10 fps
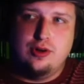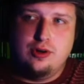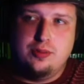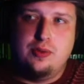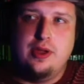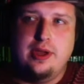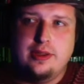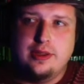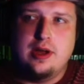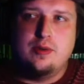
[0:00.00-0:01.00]
playing
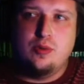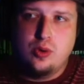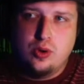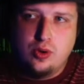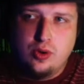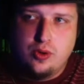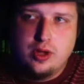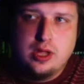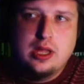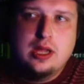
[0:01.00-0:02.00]
that role
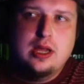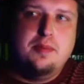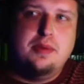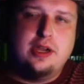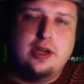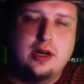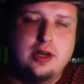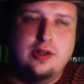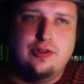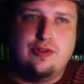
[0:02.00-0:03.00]
because